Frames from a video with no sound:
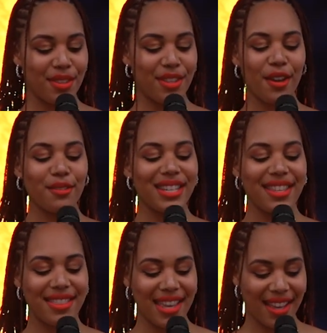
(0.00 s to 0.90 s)
The only
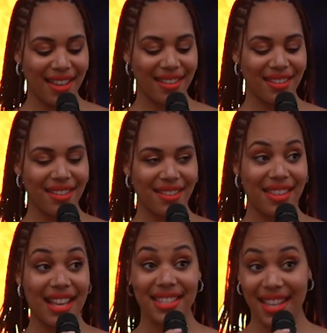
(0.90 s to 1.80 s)
thing
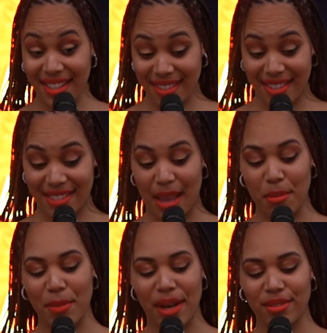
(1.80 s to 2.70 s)
that is the same
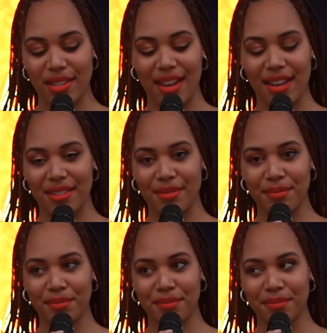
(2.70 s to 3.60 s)
about her
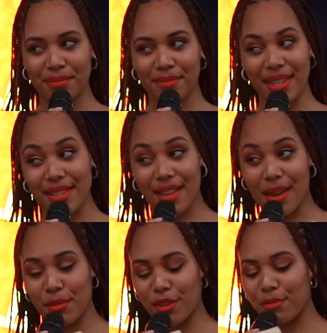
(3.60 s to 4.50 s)
is
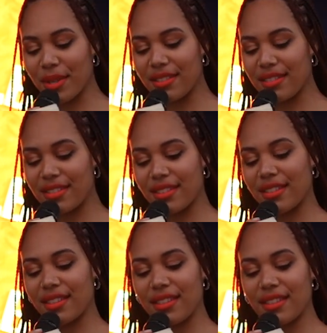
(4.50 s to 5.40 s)
her movement,
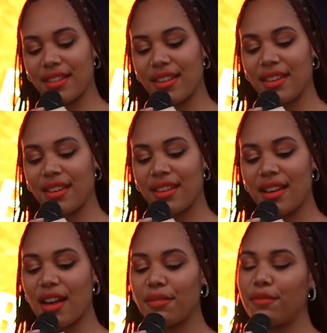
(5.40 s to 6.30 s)
her